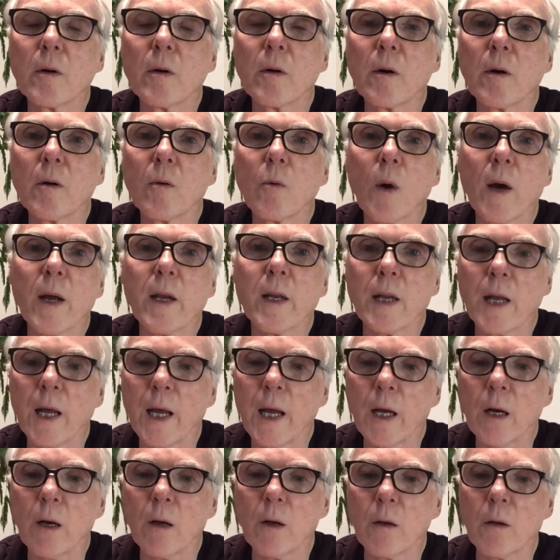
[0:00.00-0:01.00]
white
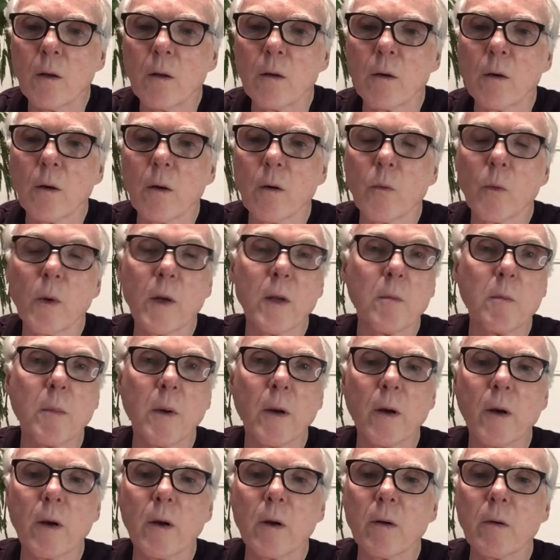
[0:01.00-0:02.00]
ale, or wit
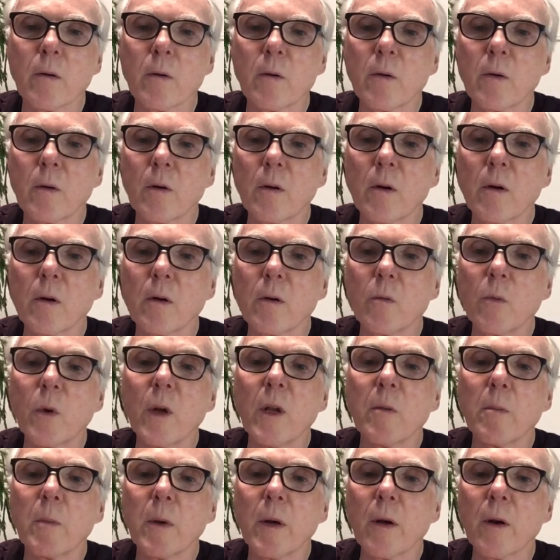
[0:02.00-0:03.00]
beer,
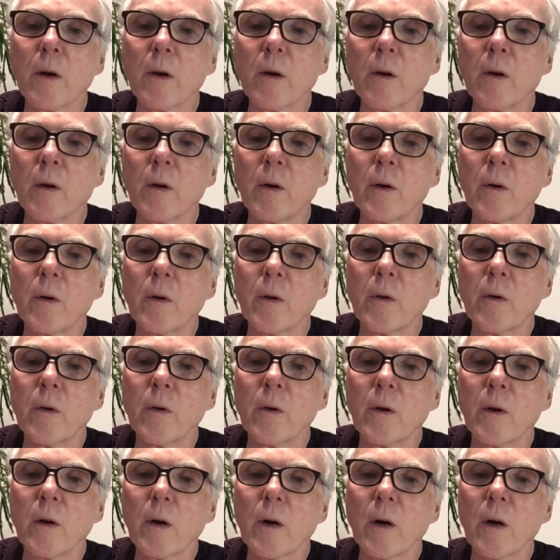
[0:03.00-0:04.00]
wheat beer.
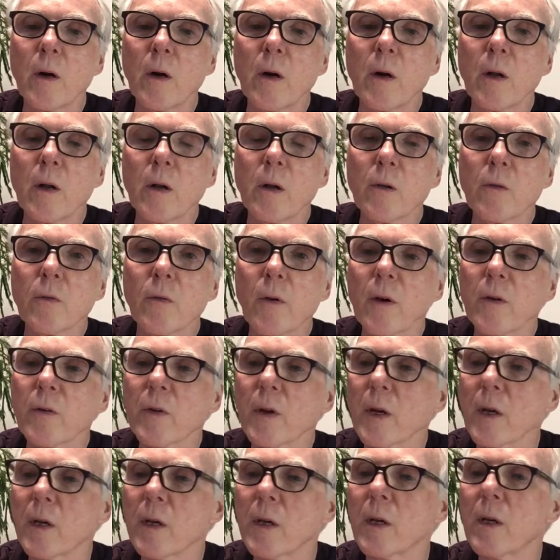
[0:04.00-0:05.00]
And as far as I
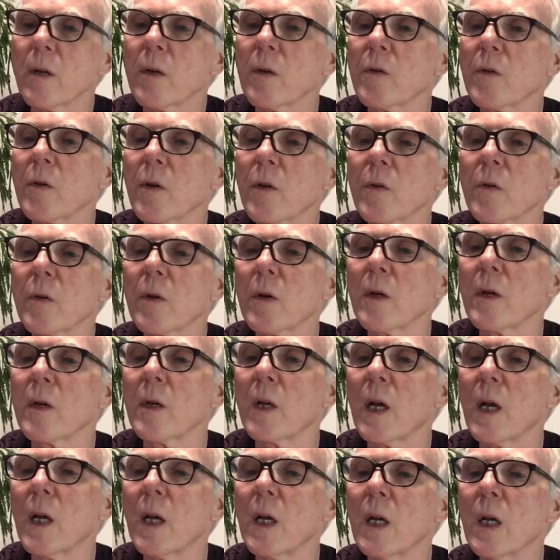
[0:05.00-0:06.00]
can tell, this doesn't
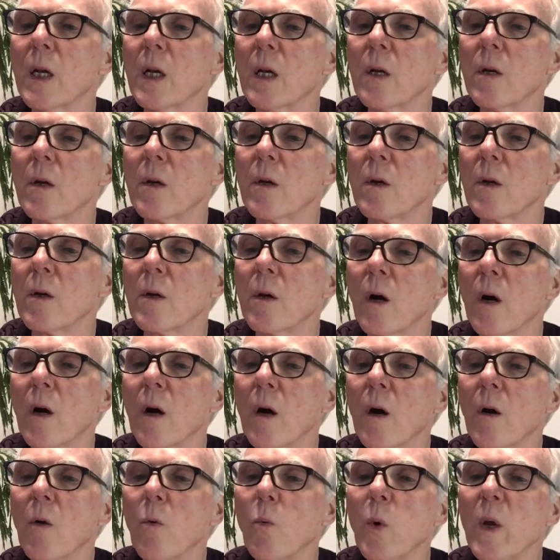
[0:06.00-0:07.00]
contain
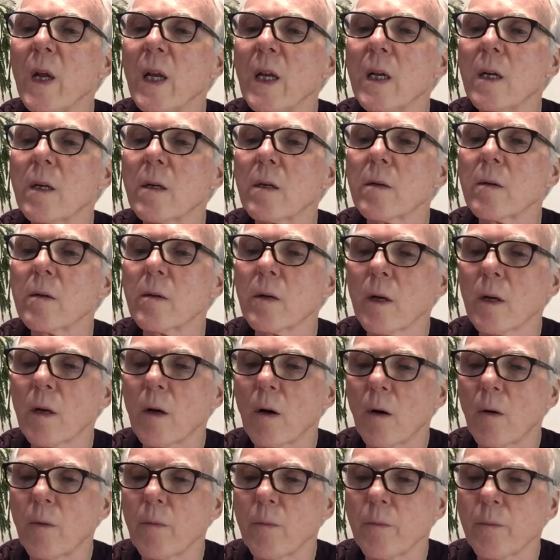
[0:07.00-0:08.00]
wheat at
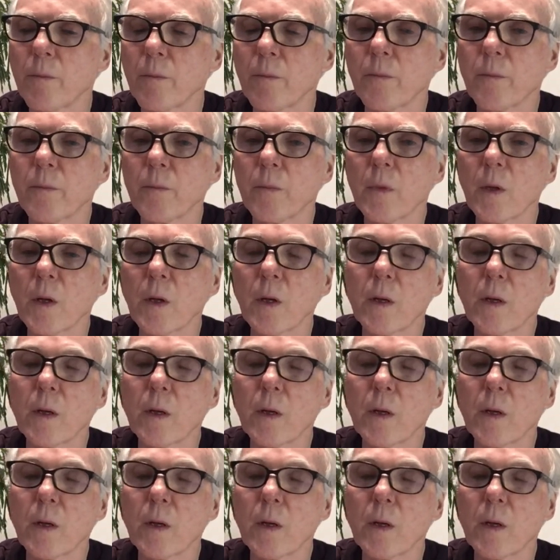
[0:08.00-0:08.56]
all. It